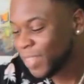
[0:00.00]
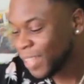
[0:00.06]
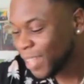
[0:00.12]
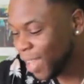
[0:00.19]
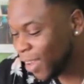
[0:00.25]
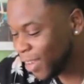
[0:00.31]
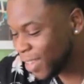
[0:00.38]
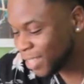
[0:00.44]

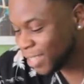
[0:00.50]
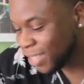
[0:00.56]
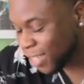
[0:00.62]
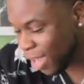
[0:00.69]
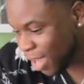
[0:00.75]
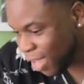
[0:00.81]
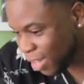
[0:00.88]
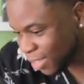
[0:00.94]
Hey,
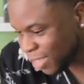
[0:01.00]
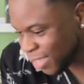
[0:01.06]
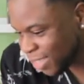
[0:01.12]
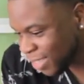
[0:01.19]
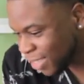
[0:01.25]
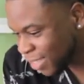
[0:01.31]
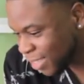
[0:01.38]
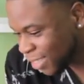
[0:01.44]

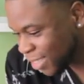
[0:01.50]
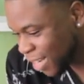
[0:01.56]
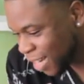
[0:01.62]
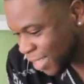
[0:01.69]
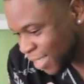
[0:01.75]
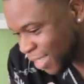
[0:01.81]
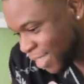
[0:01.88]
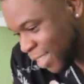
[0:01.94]
sausage. I
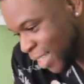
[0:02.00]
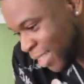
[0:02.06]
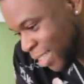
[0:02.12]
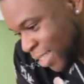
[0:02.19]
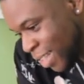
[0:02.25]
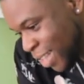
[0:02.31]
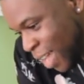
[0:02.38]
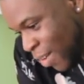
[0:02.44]
should say
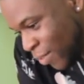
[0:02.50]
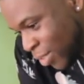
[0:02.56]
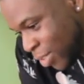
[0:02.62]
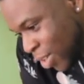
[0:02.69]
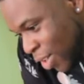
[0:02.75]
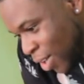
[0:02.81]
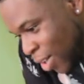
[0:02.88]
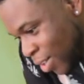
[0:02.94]
savage
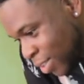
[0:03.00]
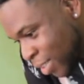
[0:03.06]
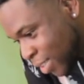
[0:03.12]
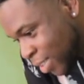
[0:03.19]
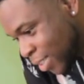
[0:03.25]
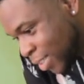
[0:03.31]
calling.